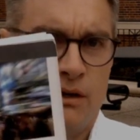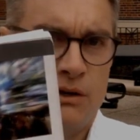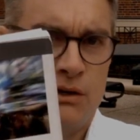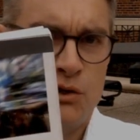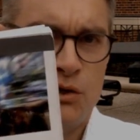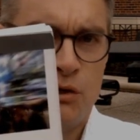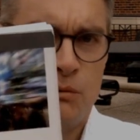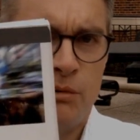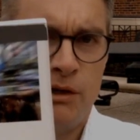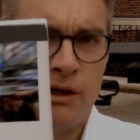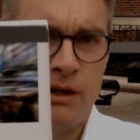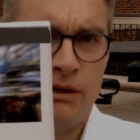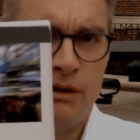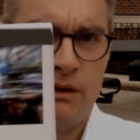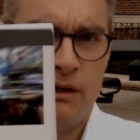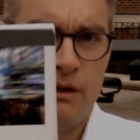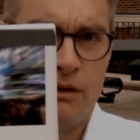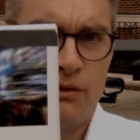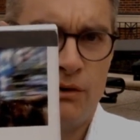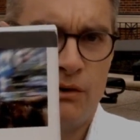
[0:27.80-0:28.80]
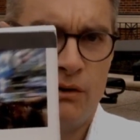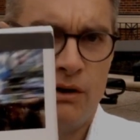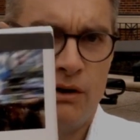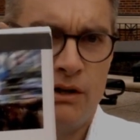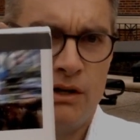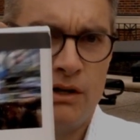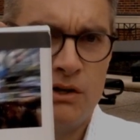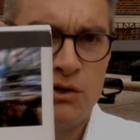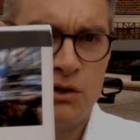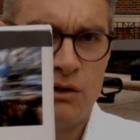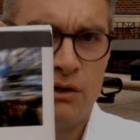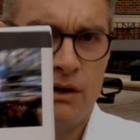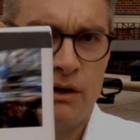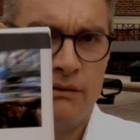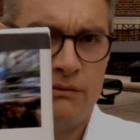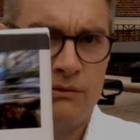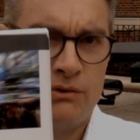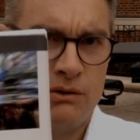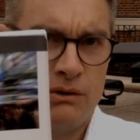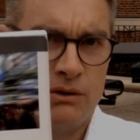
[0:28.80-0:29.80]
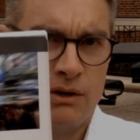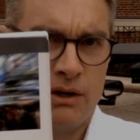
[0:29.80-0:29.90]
should be the third edition of